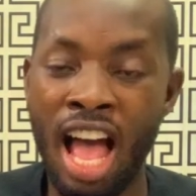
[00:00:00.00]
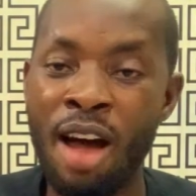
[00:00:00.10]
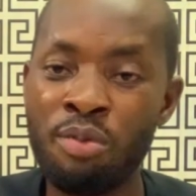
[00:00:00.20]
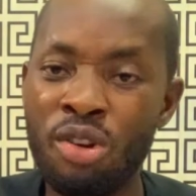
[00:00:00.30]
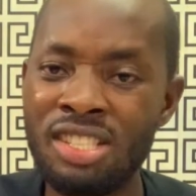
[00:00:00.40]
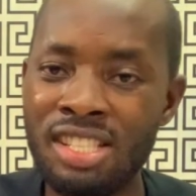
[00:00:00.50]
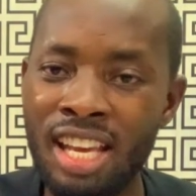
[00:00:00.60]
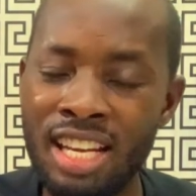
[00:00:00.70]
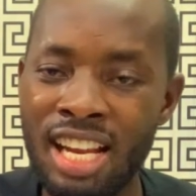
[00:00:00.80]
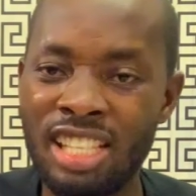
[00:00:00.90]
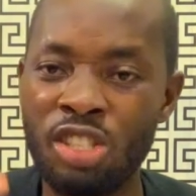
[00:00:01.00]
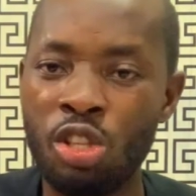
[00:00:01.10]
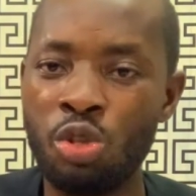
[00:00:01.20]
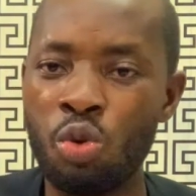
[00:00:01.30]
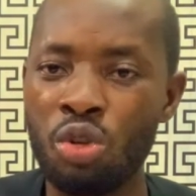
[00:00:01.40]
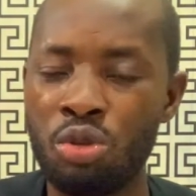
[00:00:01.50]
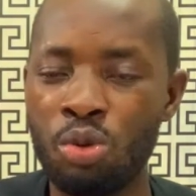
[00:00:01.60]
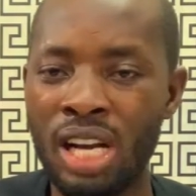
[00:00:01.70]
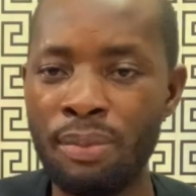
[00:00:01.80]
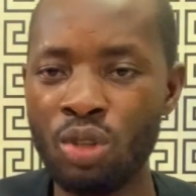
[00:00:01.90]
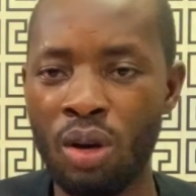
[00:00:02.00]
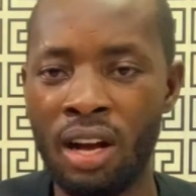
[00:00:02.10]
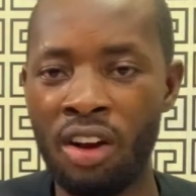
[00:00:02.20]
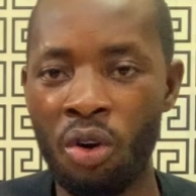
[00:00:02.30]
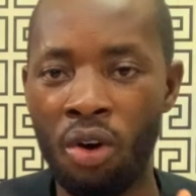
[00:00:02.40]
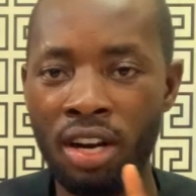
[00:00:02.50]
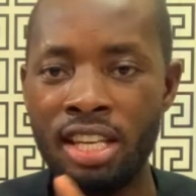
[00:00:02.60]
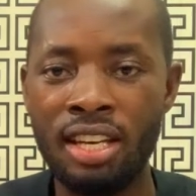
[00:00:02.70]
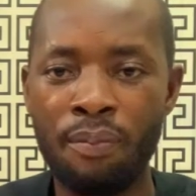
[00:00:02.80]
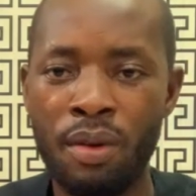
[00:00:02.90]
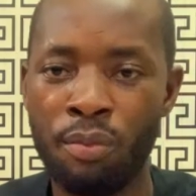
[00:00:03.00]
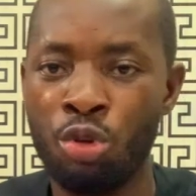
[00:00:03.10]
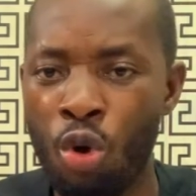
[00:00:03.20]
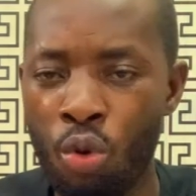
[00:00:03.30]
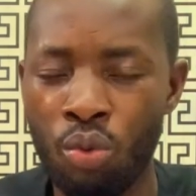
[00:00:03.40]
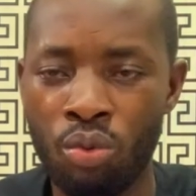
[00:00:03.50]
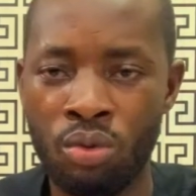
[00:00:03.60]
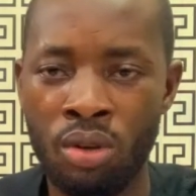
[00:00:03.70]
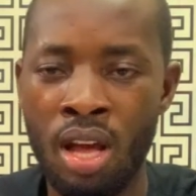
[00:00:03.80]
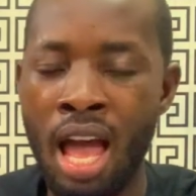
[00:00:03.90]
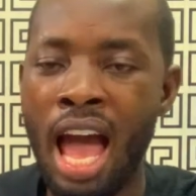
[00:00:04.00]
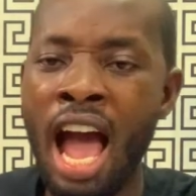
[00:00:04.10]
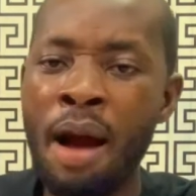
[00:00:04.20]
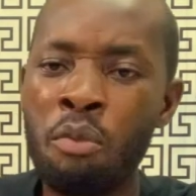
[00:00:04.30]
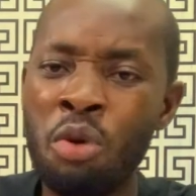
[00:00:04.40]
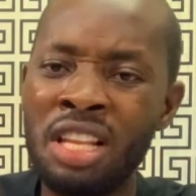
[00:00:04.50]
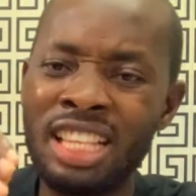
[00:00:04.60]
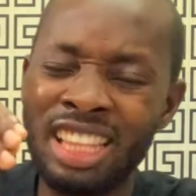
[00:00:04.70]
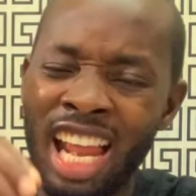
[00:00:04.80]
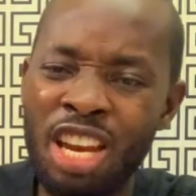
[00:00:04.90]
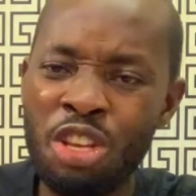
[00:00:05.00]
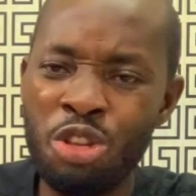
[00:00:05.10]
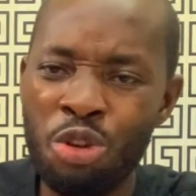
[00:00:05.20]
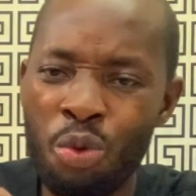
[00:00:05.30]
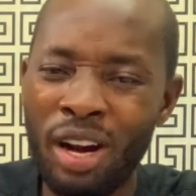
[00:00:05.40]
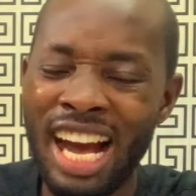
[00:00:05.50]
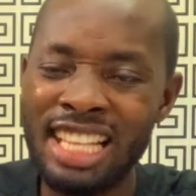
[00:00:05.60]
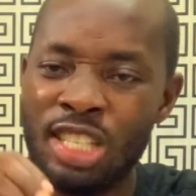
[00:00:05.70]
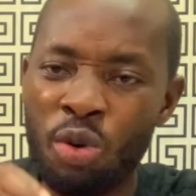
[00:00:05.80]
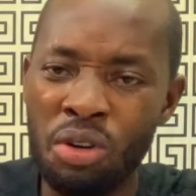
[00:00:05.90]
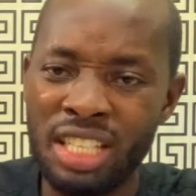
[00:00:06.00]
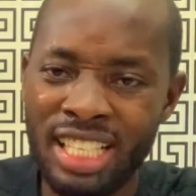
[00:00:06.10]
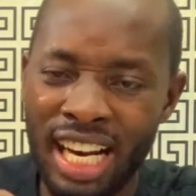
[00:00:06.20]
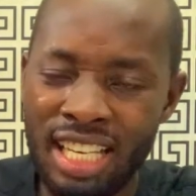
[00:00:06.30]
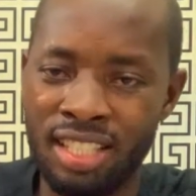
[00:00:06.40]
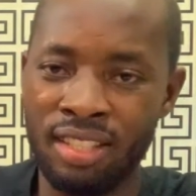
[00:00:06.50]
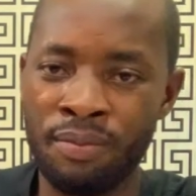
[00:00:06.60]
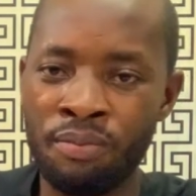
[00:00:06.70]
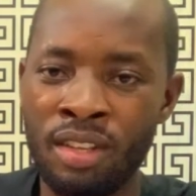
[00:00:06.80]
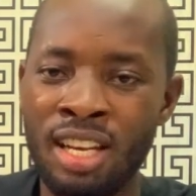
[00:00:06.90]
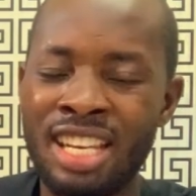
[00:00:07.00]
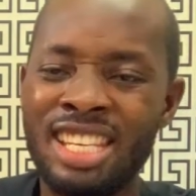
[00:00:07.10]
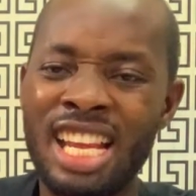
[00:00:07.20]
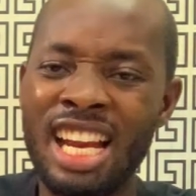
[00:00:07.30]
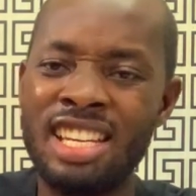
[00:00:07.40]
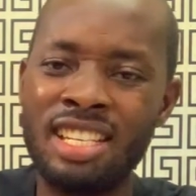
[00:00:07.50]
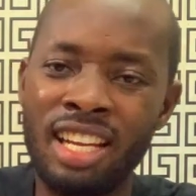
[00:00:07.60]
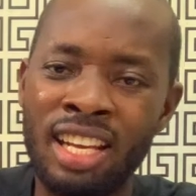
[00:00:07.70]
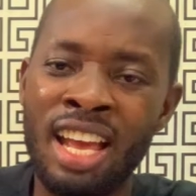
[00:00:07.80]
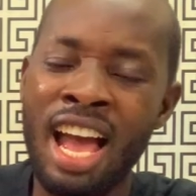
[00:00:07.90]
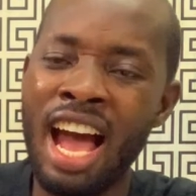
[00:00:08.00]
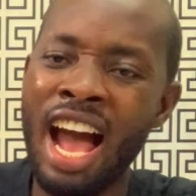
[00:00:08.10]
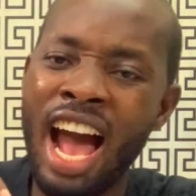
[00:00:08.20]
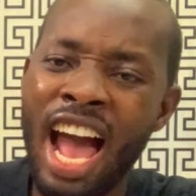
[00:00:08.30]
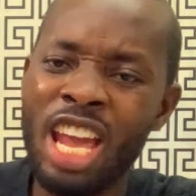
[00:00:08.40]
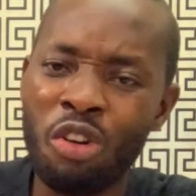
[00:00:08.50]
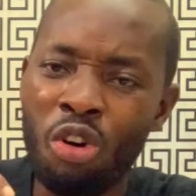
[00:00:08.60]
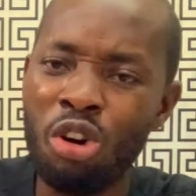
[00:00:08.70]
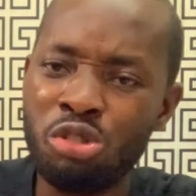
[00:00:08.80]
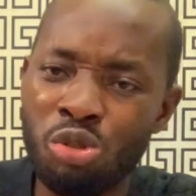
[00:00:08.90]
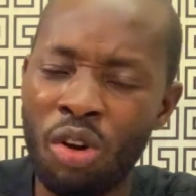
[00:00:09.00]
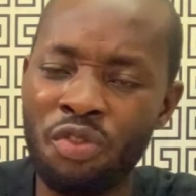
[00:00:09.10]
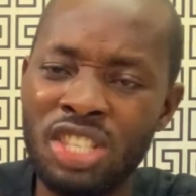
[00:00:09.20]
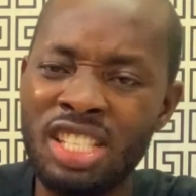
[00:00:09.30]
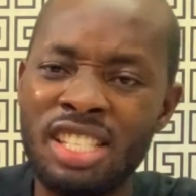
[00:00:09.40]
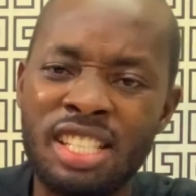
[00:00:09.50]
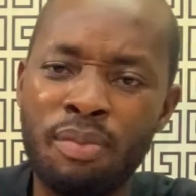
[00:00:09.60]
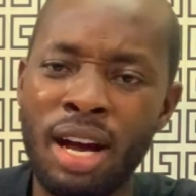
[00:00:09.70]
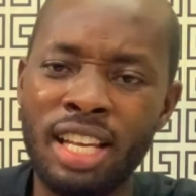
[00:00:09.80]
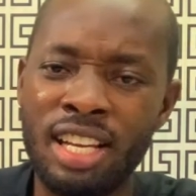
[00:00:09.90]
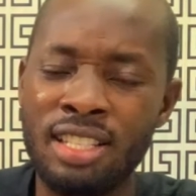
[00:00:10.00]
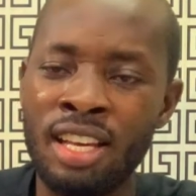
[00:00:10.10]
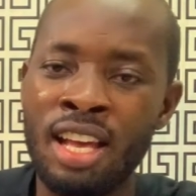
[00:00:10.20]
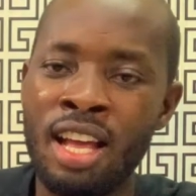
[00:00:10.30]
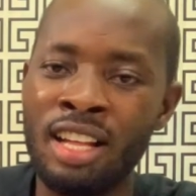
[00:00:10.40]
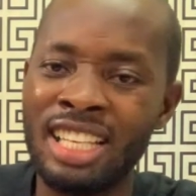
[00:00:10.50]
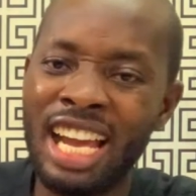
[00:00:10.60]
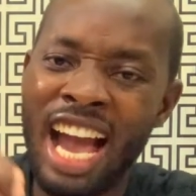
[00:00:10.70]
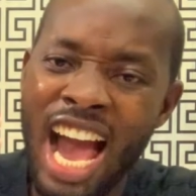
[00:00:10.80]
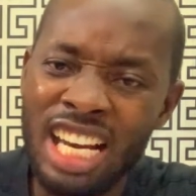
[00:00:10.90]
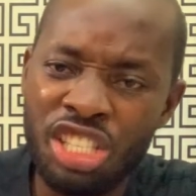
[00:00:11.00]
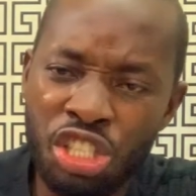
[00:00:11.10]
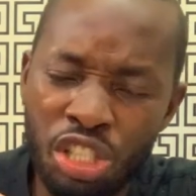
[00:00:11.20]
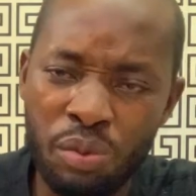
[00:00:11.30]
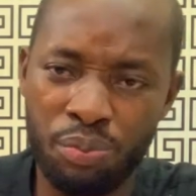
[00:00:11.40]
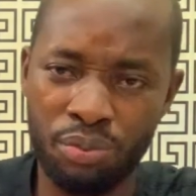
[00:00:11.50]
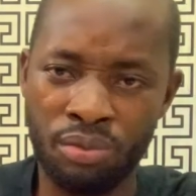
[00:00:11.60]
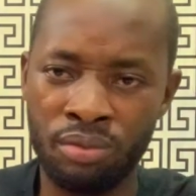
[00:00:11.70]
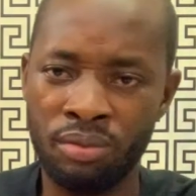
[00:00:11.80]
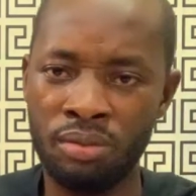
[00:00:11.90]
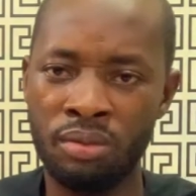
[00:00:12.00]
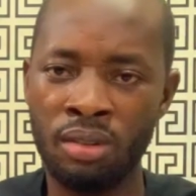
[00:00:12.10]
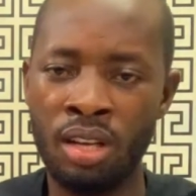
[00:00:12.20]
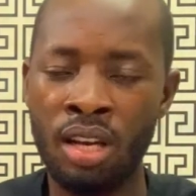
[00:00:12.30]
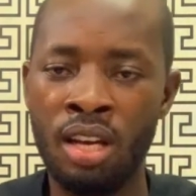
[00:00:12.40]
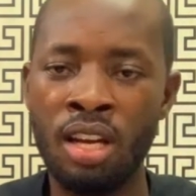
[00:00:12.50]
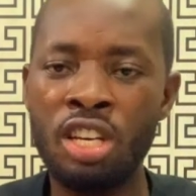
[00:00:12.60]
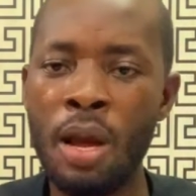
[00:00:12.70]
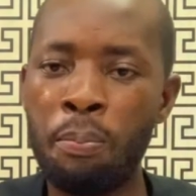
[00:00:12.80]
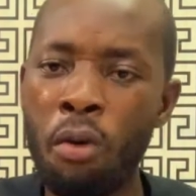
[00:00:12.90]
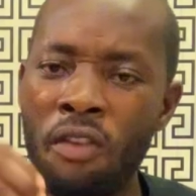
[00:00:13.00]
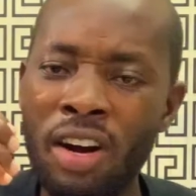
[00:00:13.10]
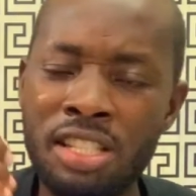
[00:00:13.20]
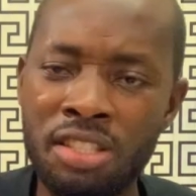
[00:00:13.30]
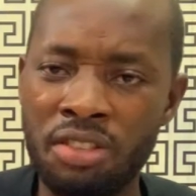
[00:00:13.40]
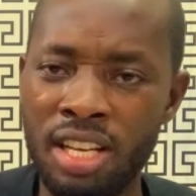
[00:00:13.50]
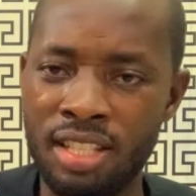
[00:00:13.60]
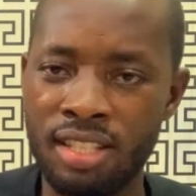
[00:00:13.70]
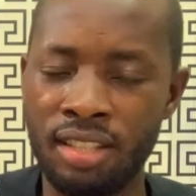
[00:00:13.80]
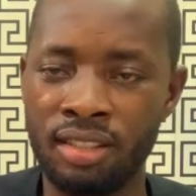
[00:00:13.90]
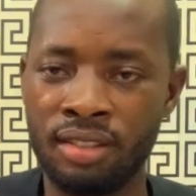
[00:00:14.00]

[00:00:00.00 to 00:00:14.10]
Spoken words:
I'm not saying that it is good to capture or kidnap people. No. I'm only telling you categorically that the high cost of things in the market, the hardship, the poverty rate,